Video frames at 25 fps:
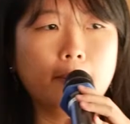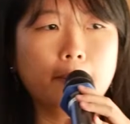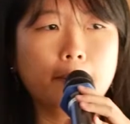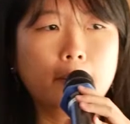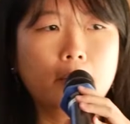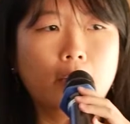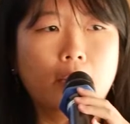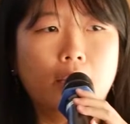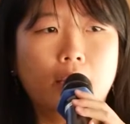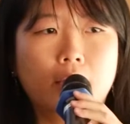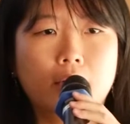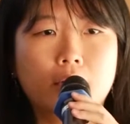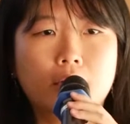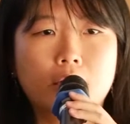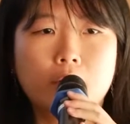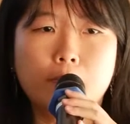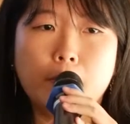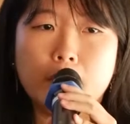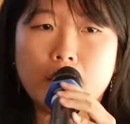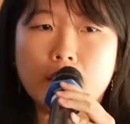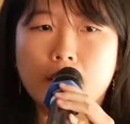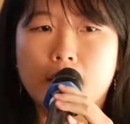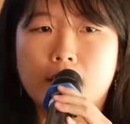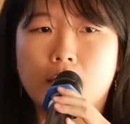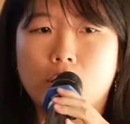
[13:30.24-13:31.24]
And
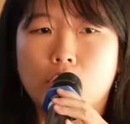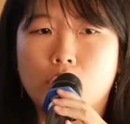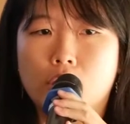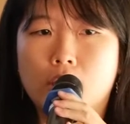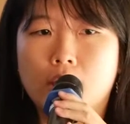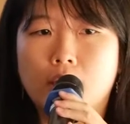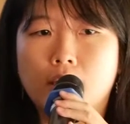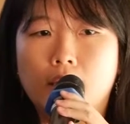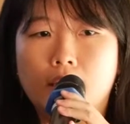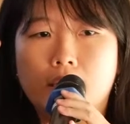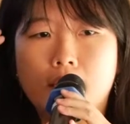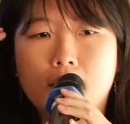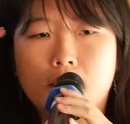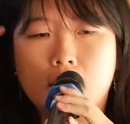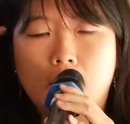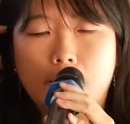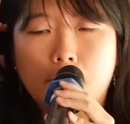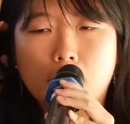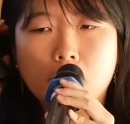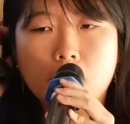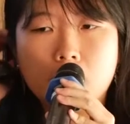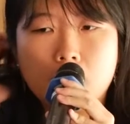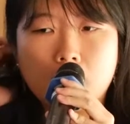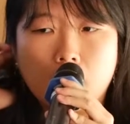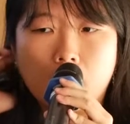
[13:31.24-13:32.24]
speaking as a journalist, I'm
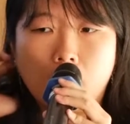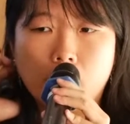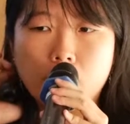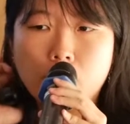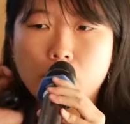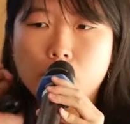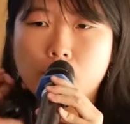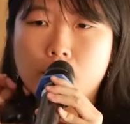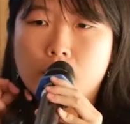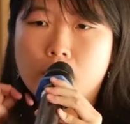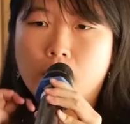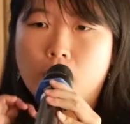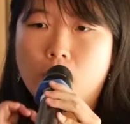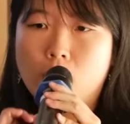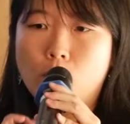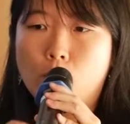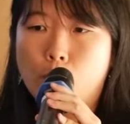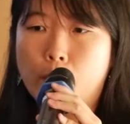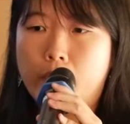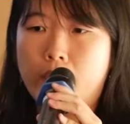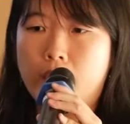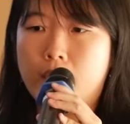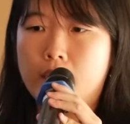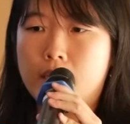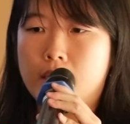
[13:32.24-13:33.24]
going to tell you certain
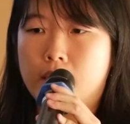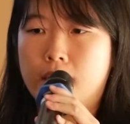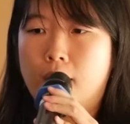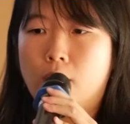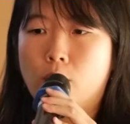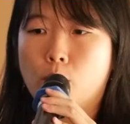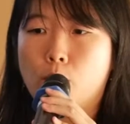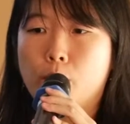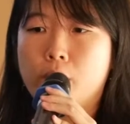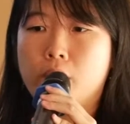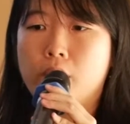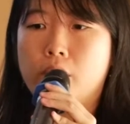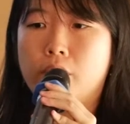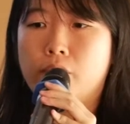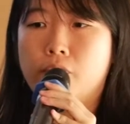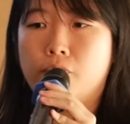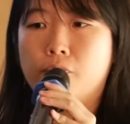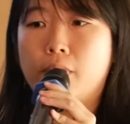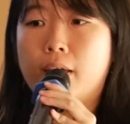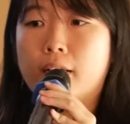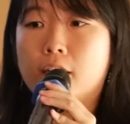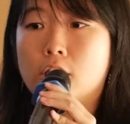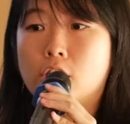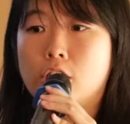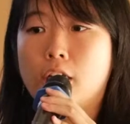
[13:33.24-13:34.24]
ways that we
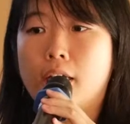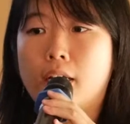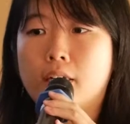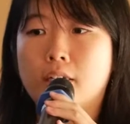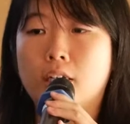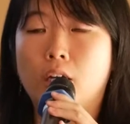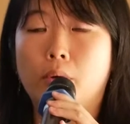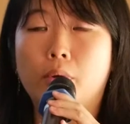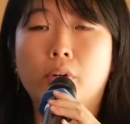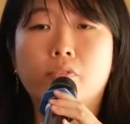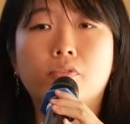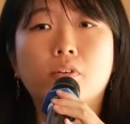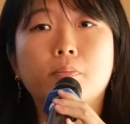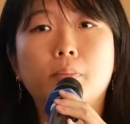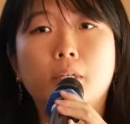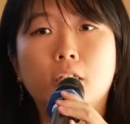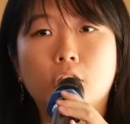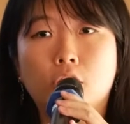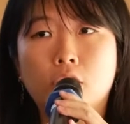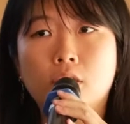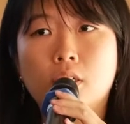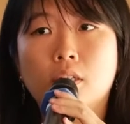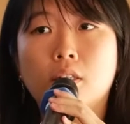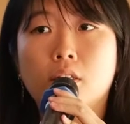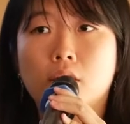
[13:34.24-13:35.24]
fact-checked our
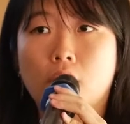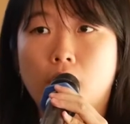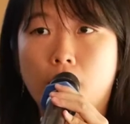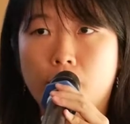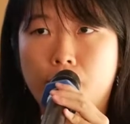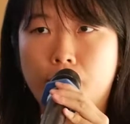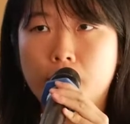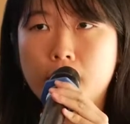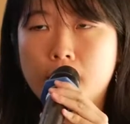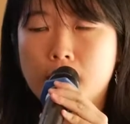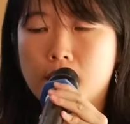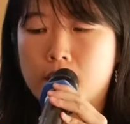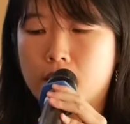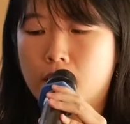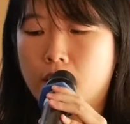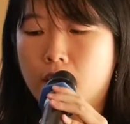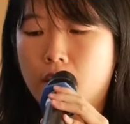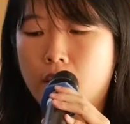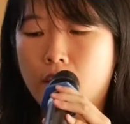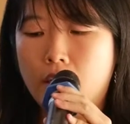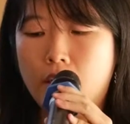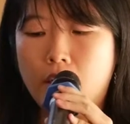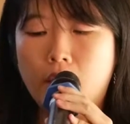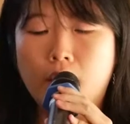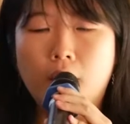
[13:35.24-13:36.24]
information in the office.
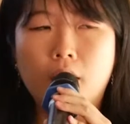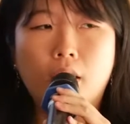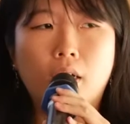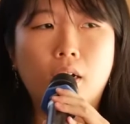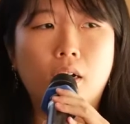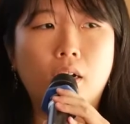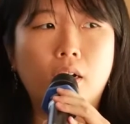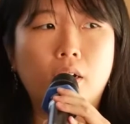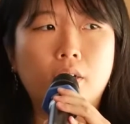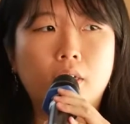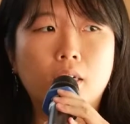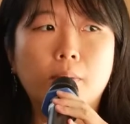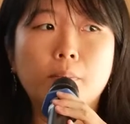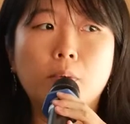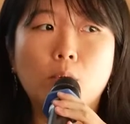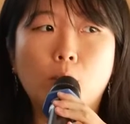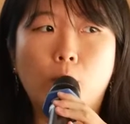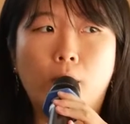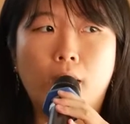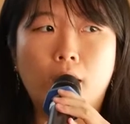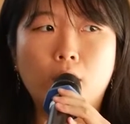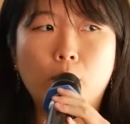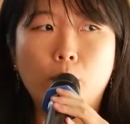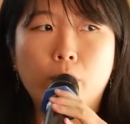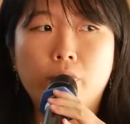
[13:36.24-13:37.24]
Number
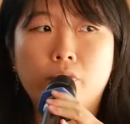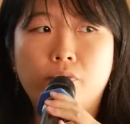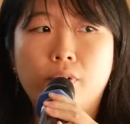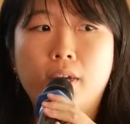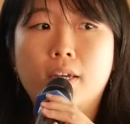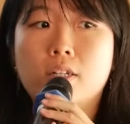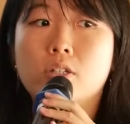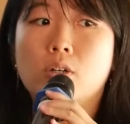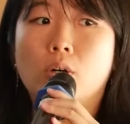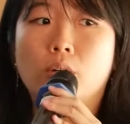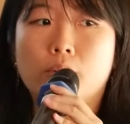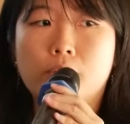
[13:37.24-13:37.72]
one, we vet all